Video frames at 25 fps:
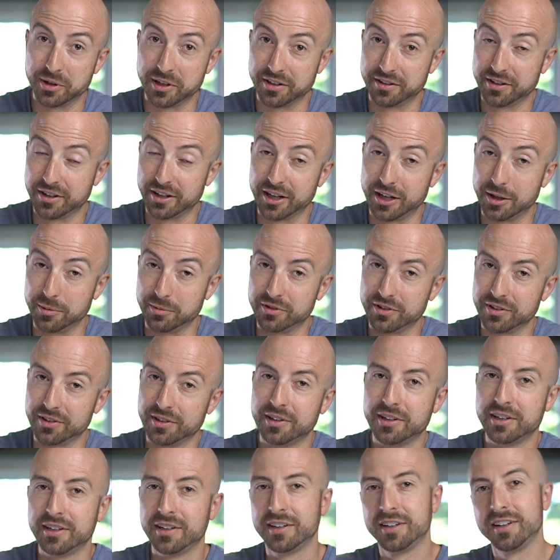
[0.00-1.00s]
many times,
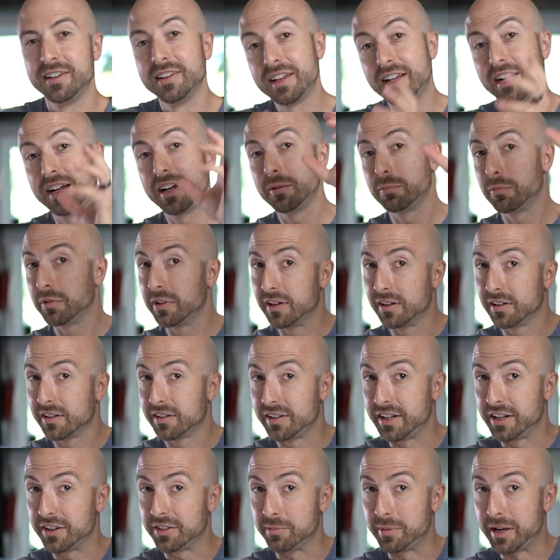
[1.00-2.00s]
and then I
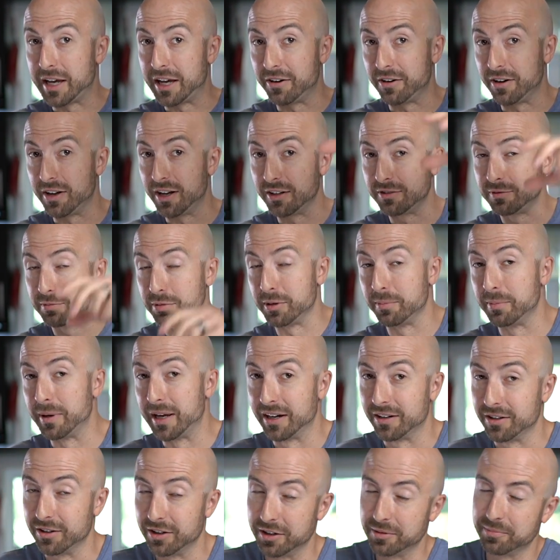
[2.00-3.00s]
take the battery off, put it
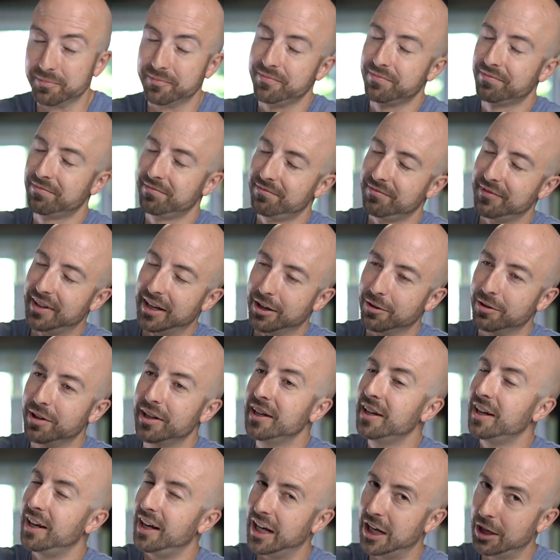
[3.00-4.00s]
back on. Now,
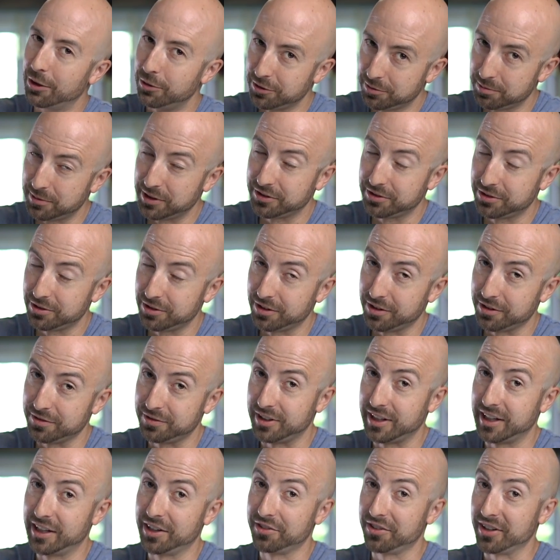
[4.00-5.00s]
I always make sure that the
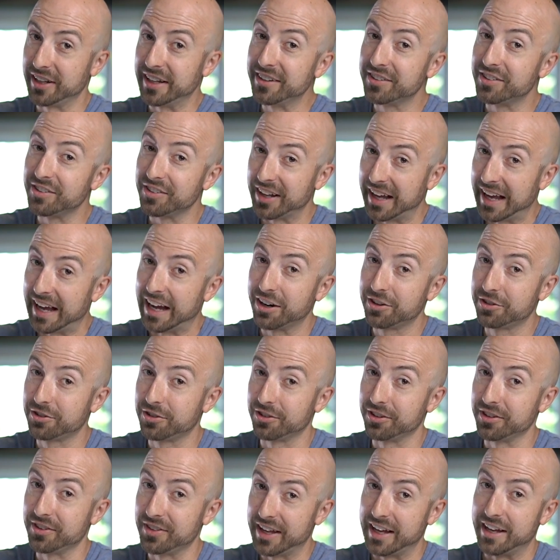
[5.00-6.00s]
flash isn't
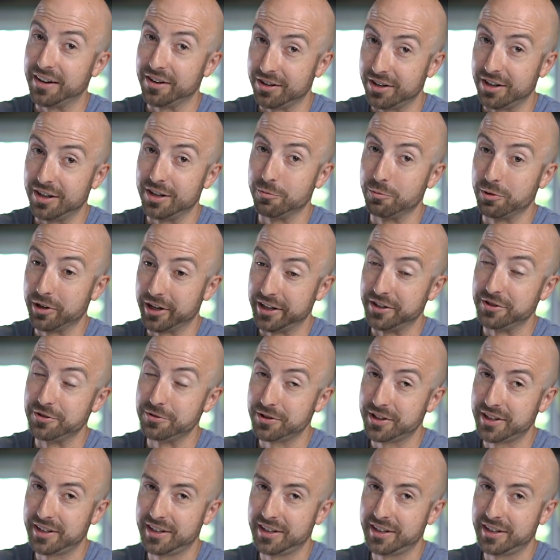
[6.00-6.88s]
actually that hot when I do